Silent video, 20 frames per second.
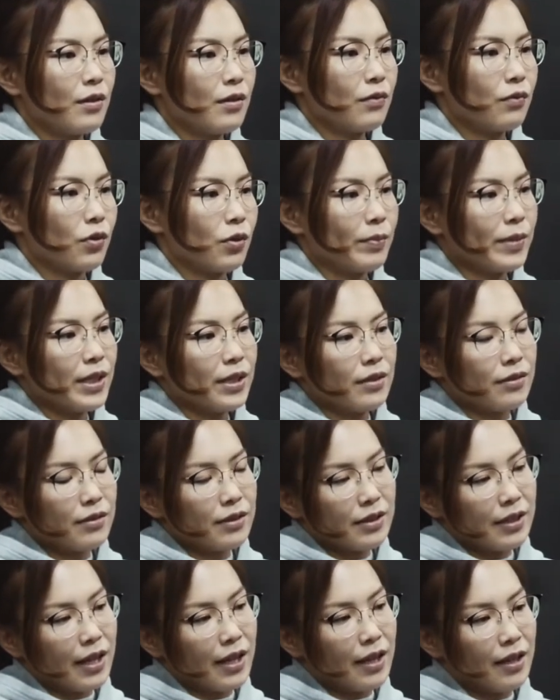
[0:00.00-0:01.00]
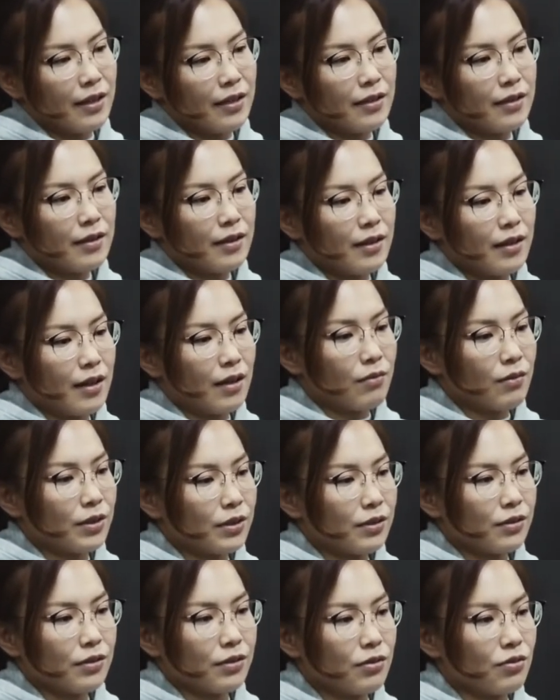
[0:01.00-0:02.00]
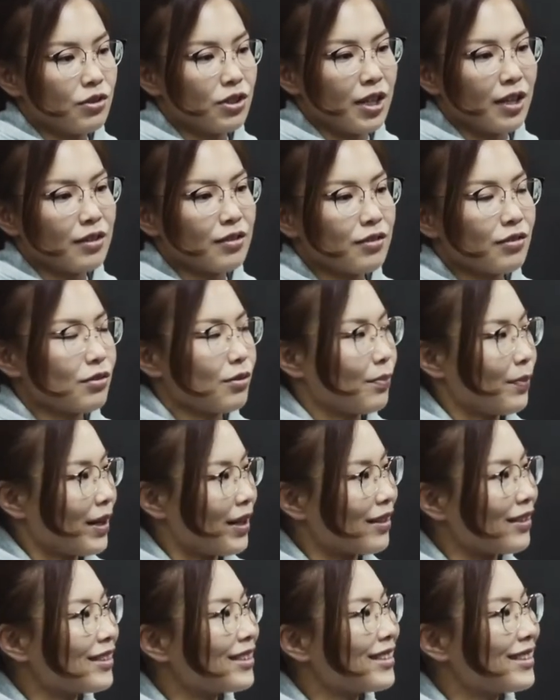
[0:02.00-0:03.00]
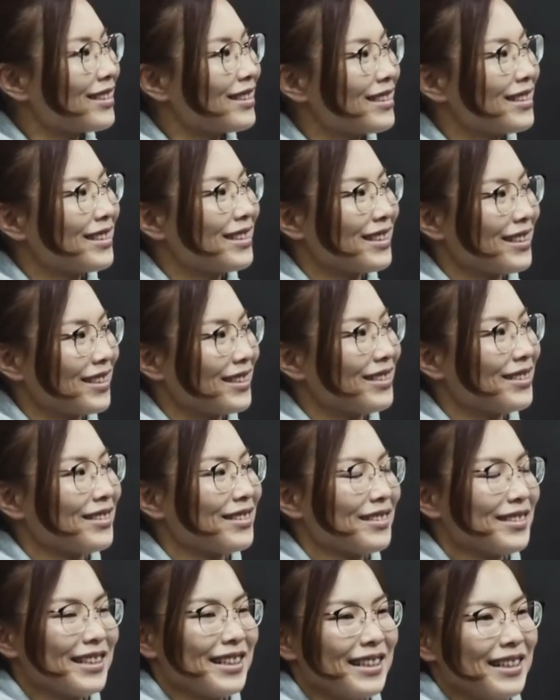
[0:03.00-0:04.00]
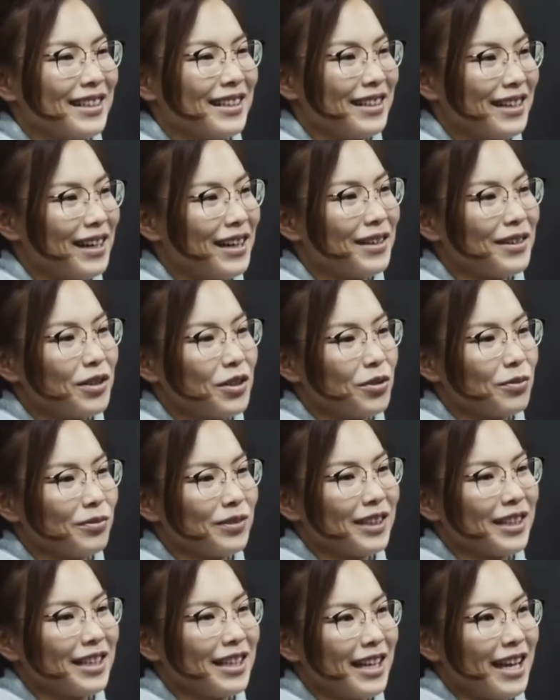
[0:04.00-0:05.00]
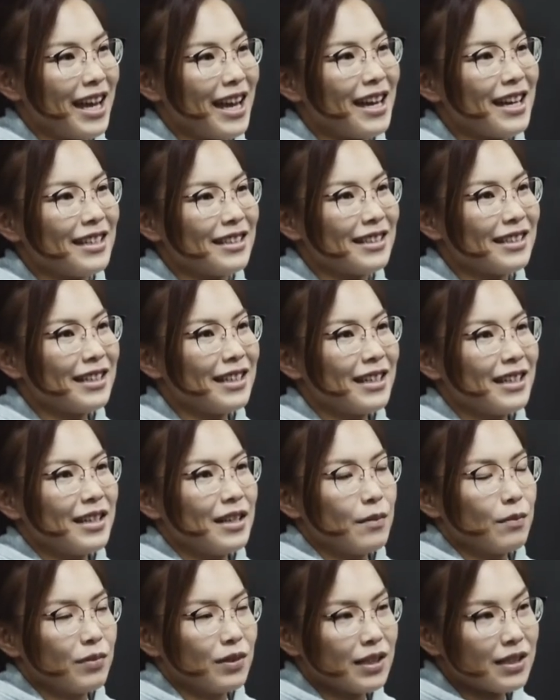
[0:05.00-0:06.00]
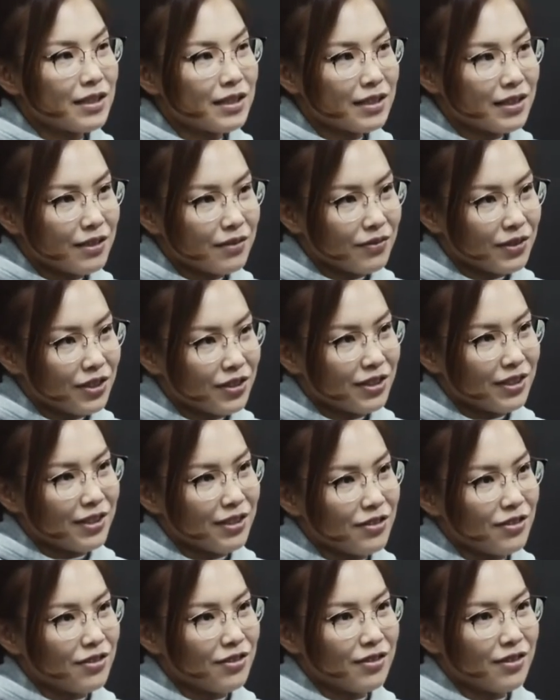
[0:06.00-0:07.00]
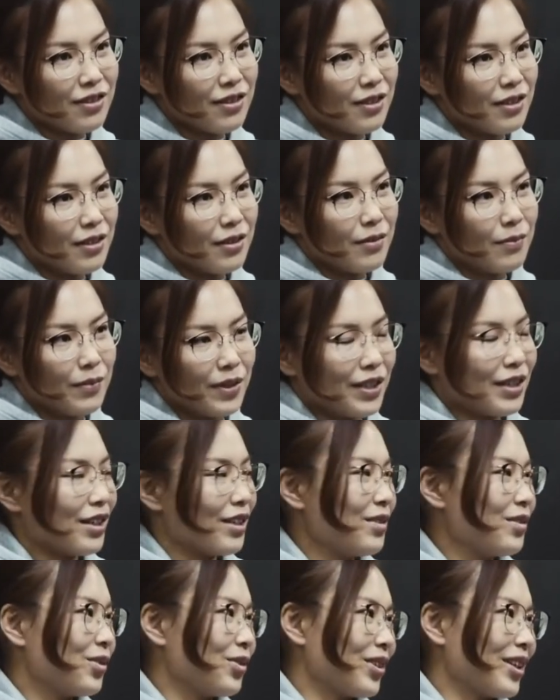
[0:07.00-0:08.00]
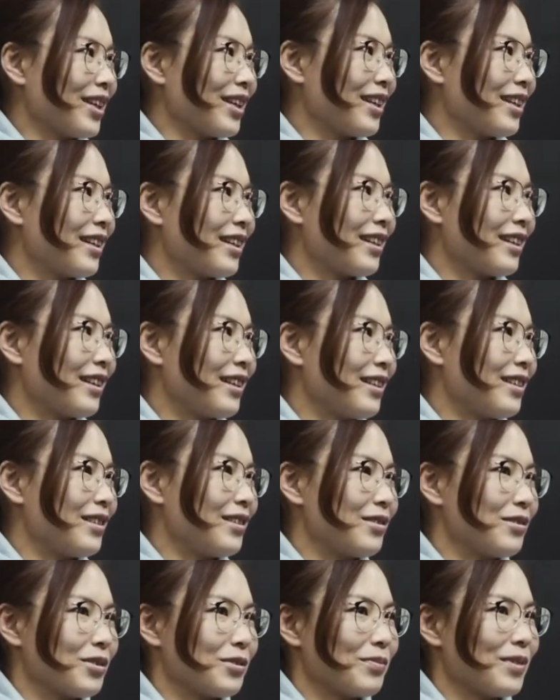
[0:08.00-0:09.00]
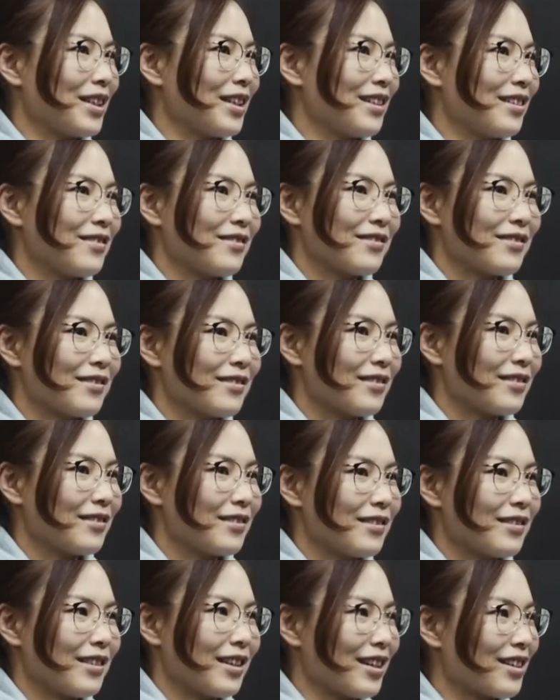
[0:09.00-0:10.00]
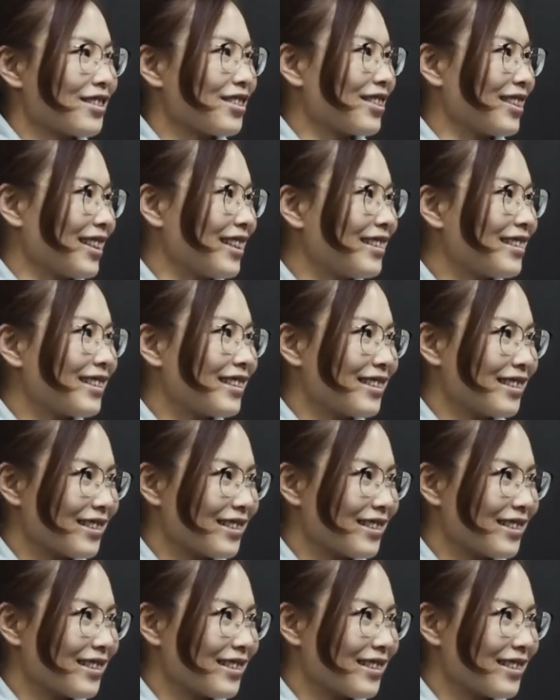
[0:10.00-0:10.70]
for me to say I want to challenge the belt. So yeah, hopefully. And plus, if it's in my country, it will be excellent.